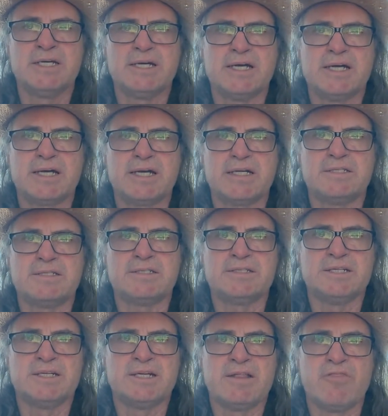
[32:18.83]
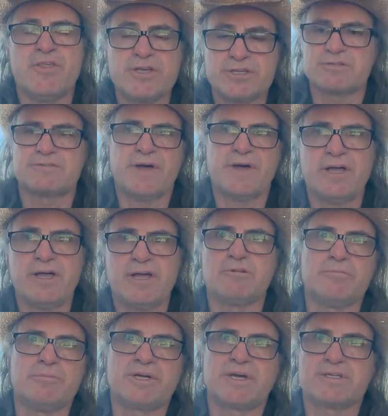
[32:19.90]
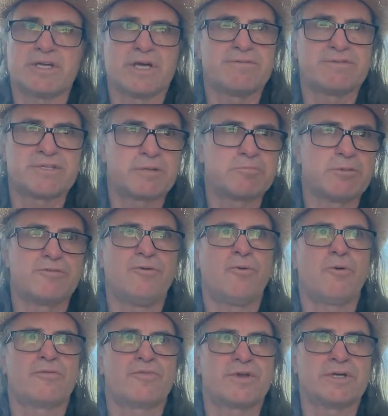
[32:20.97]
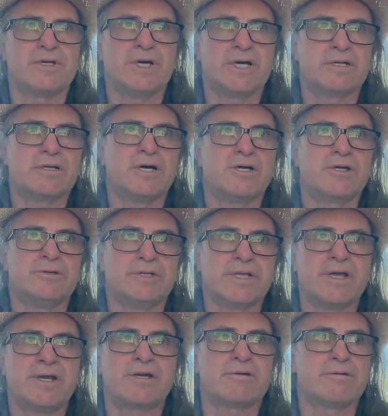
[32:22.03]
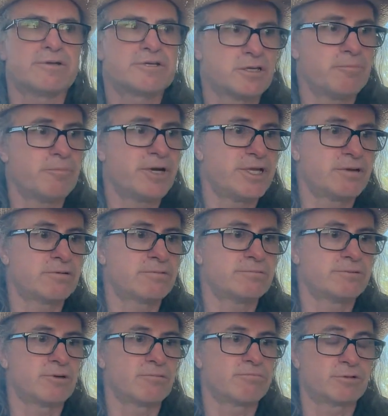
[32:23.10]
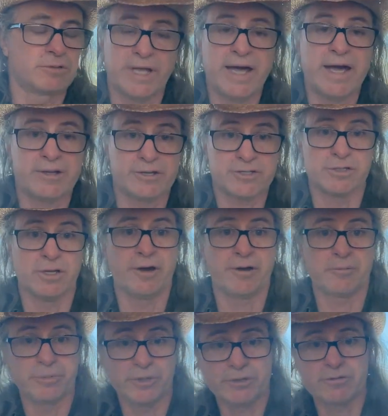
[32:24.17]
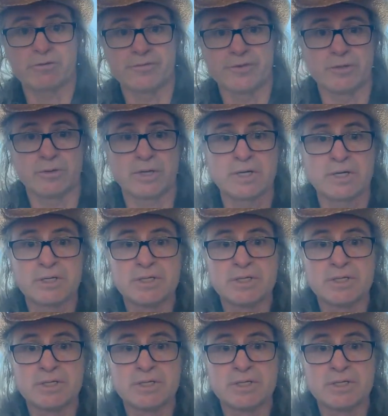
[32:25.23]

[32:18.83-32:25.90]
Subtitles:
And this is valuable because I've said before that a good editor is somebody you're glad is not a book reviewer.